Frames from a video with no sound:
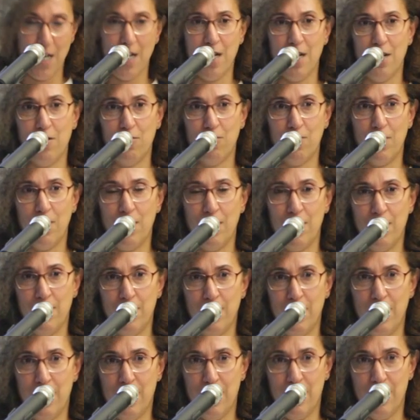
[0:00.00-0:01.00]
uh,
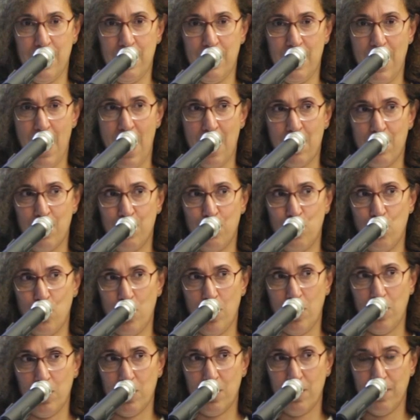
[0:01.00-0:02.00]
uh, Arab
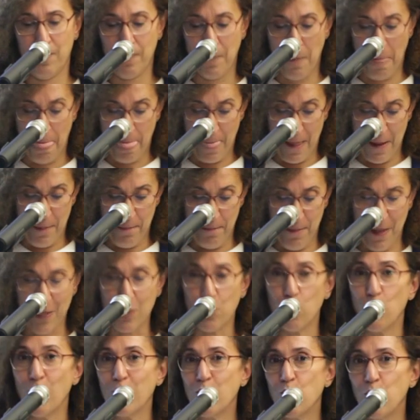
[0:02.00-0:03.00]
world. But
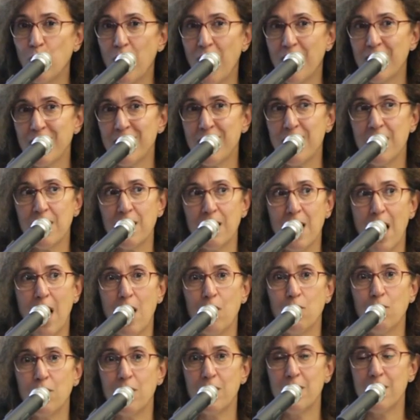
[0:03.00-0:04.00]
what we are seeing
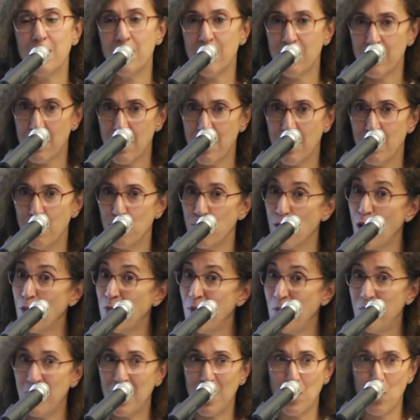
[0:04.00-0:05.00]
now is
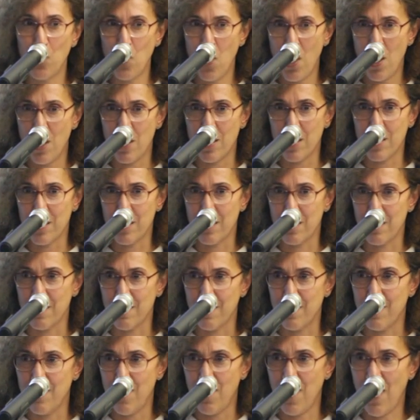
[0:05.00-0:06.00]
probably worse
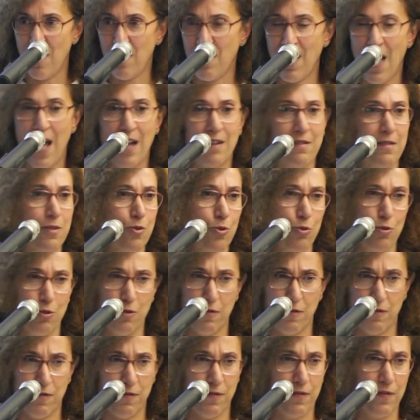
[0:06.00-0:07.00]
than that sort
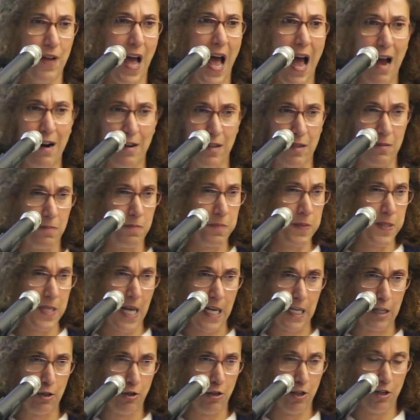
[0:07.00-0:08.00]
of Arab
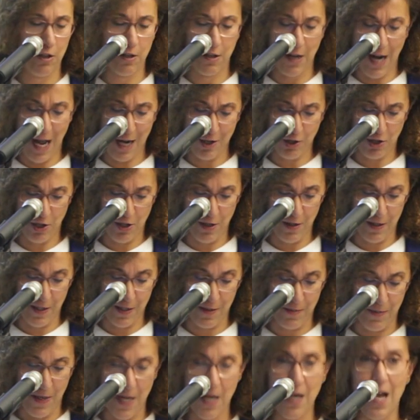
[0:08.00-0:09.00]
secular
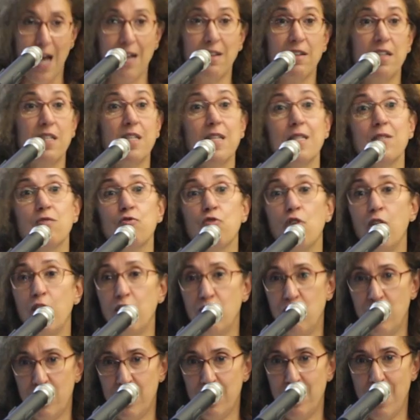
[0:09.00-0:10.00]
nationalism, and it is
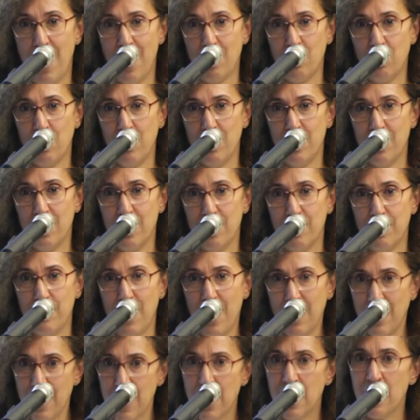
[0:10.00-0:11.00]
religious nationalism.
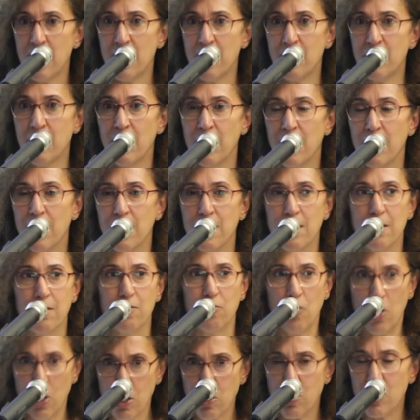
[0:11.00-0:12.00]
And here,
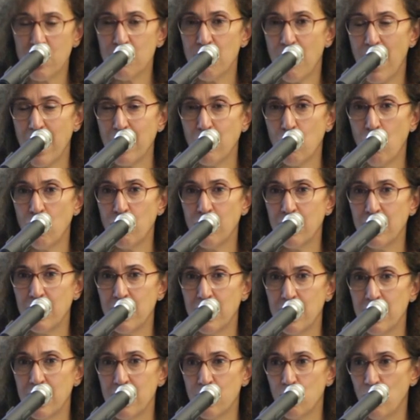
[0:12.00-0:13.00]
religious
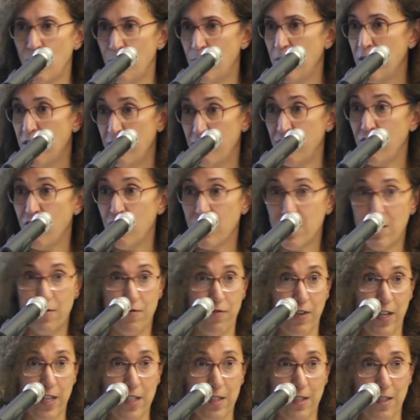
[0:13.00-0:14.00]
minorities will be the first
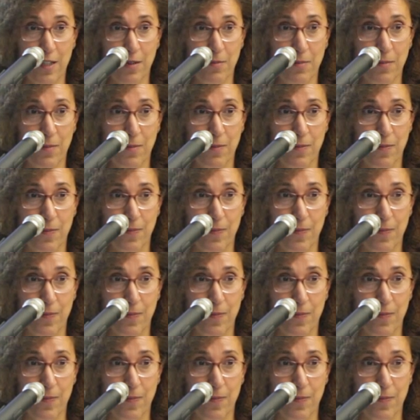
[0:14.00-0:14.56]
victim